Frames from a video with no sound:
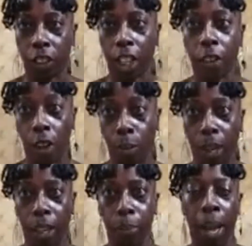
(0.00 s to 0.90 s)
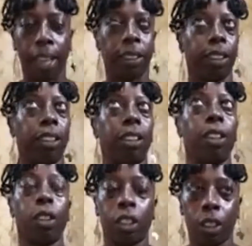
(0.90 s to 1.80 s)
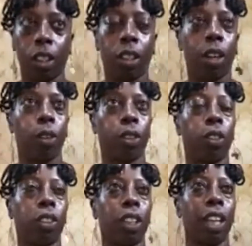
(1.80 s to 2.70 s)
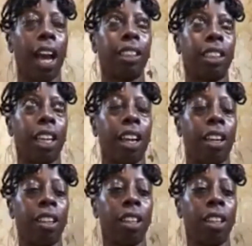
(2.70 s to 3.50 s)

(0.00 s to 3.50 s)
They call him like a pastor. So it's Kojo. So I said,